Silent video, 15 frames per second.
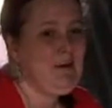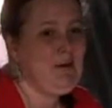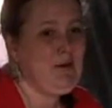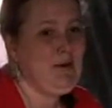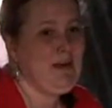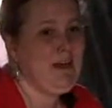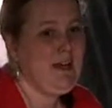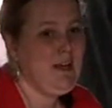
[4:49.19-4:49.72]

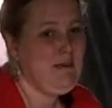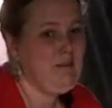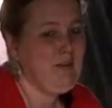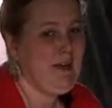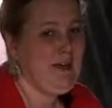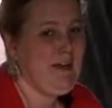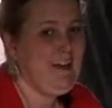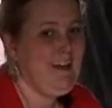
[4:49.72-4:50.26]
growing up
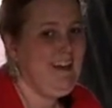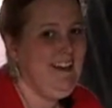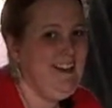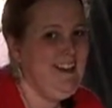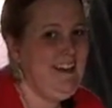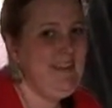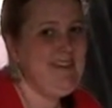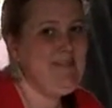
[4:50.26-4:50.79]
and
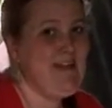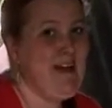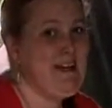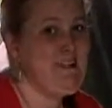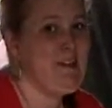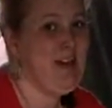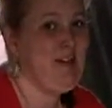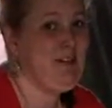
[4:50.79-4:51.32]
in my
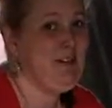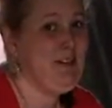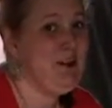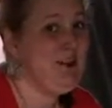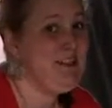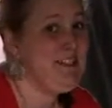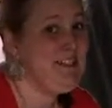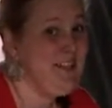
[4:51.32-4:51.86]
childhood
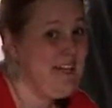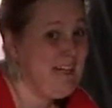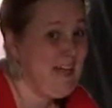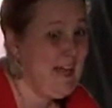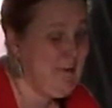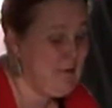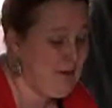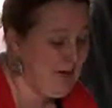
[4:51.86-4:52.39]
only tent
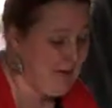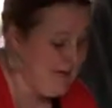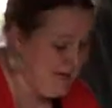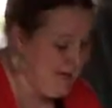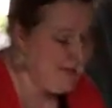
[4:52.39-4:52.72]
camping,